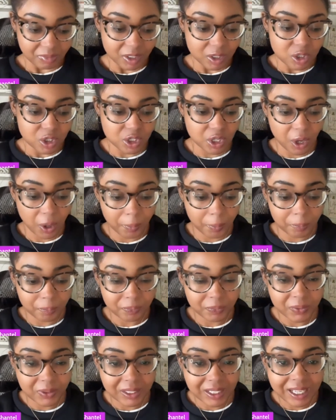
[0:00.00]
So,
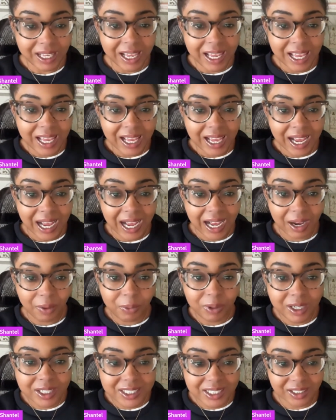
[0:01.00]
I
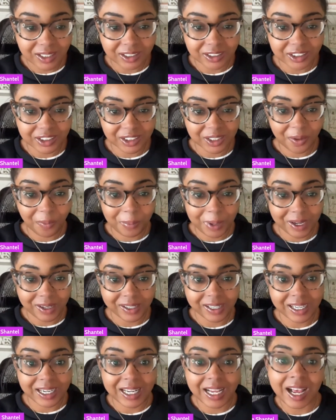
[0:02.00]
want to talk to you about
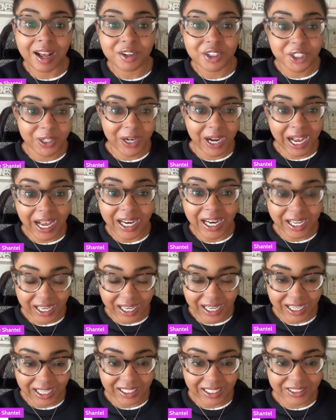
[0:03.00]
an encounter I
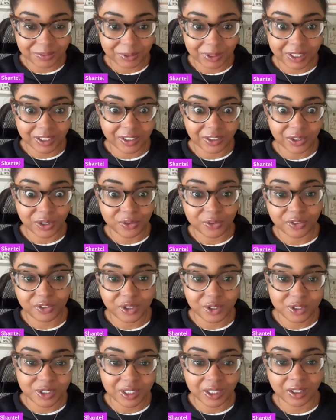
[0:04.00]
had with a
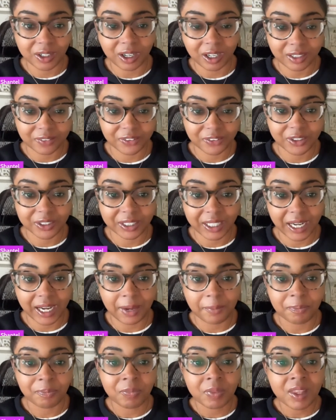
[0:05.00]
confusing offer. Okay.
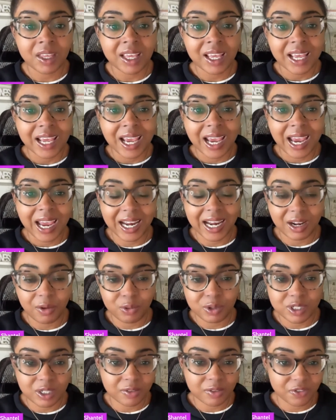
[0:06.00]
And it
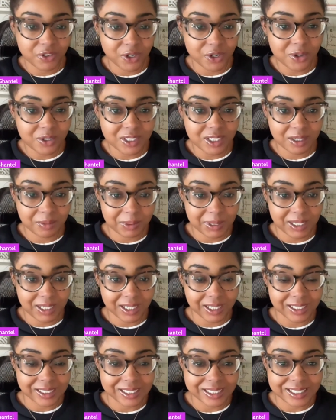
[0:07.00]
was confusing
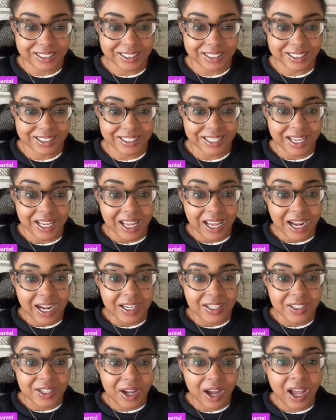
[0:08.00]
because
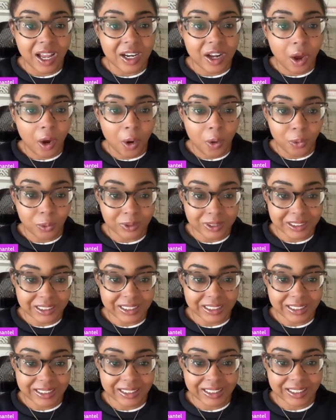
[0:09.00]
not
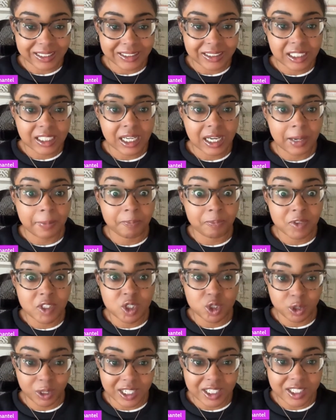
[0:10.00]
only did I
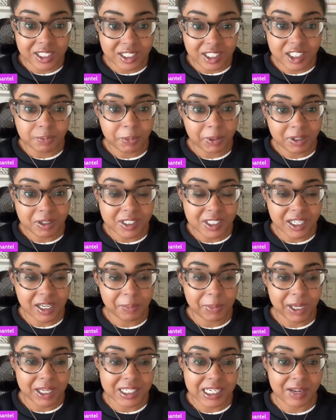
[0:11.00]
trust this person
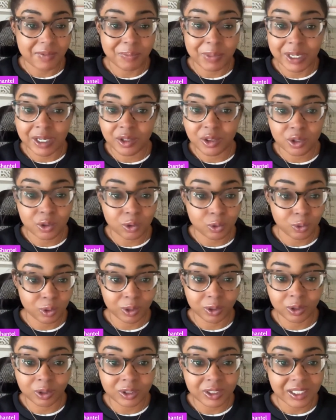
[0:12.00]
because I've been in the
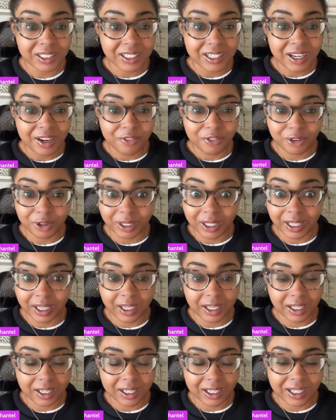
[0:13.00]
world for like
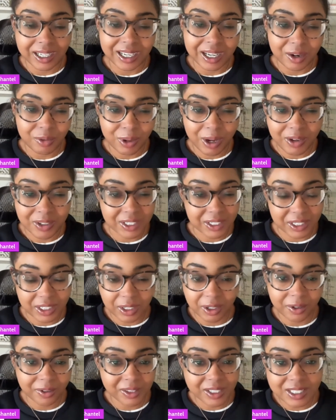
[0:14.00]
around a
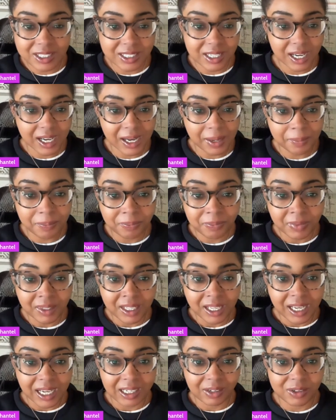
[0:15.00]
year this time,
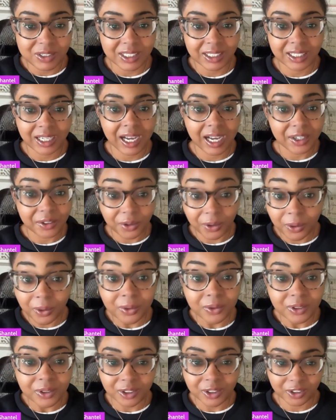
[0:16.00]
and I was like, I
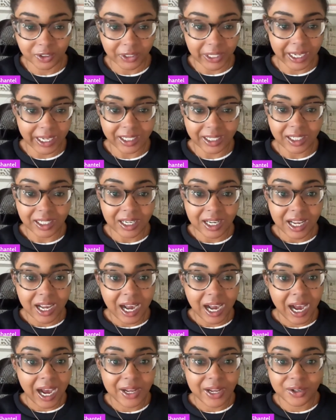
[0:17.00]
know they're great.
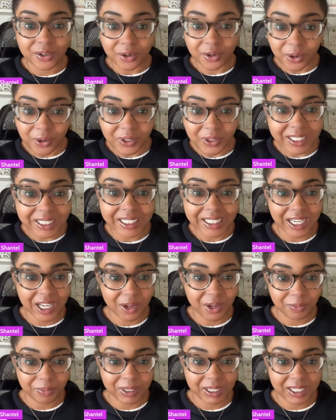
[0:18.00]
I know they can
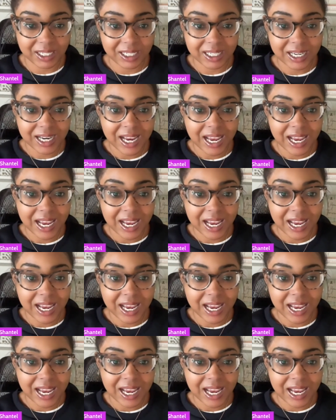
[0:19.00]
help me.